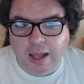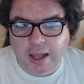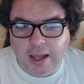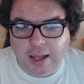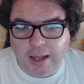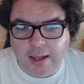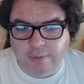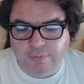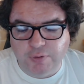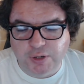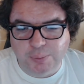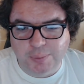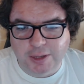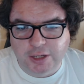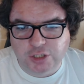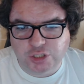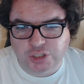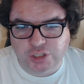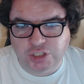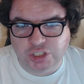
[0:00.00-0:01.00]
uh,
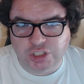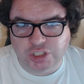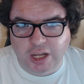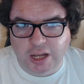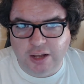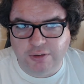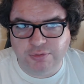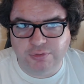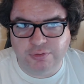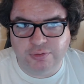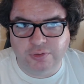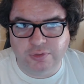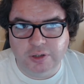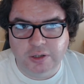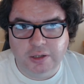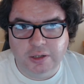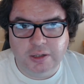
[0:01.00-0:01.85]
Funimation stuff